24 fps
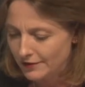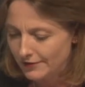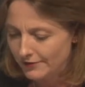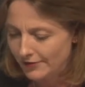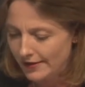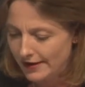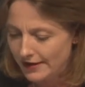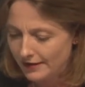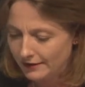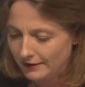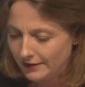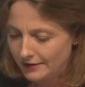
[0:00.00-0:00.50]

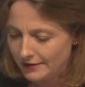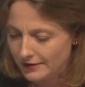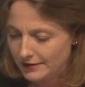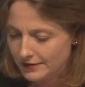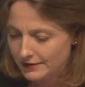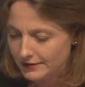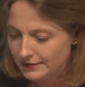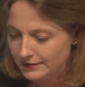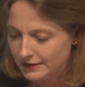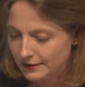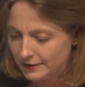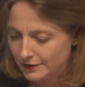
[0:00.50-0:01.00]
lately
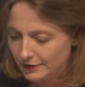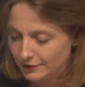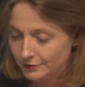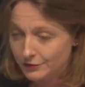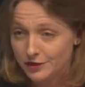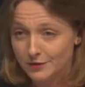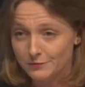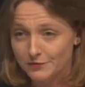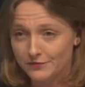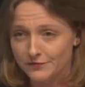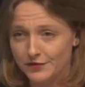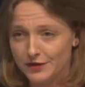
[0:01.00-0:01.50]
is
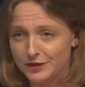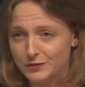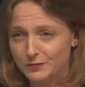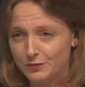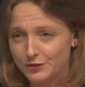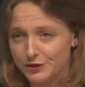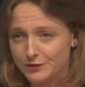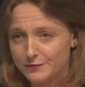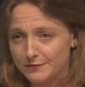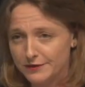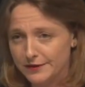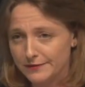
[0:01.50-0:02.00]
Oktoberfest
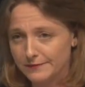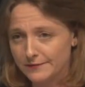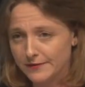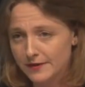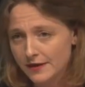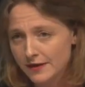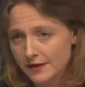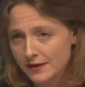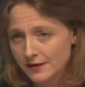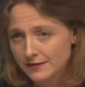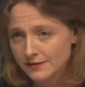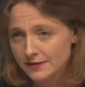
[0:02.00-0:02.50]
Brisbane.
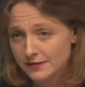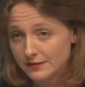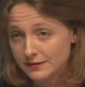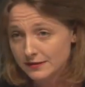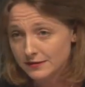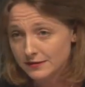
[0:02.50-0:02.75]
This